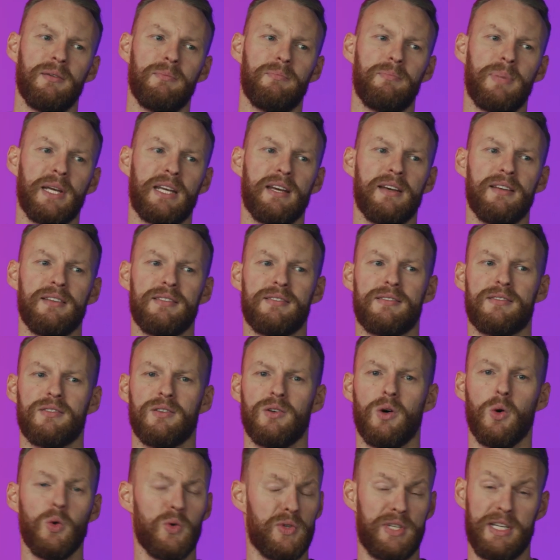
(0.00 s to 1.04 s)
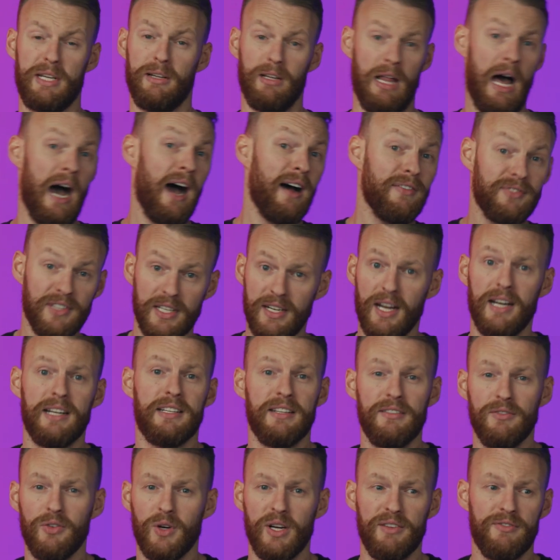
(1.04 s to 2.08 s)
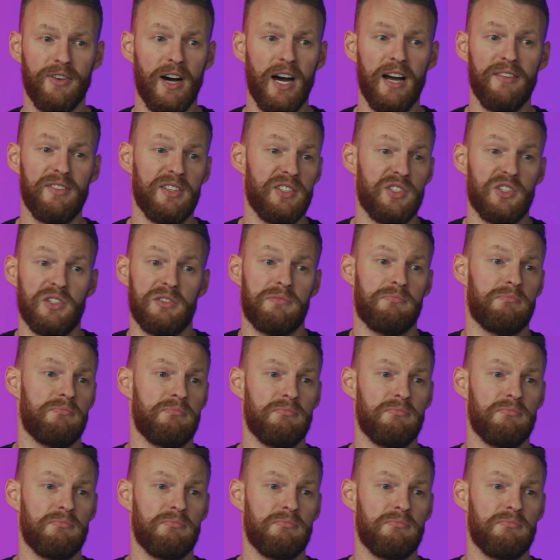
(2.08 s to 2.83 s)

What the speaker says: because all steel after 1945 is just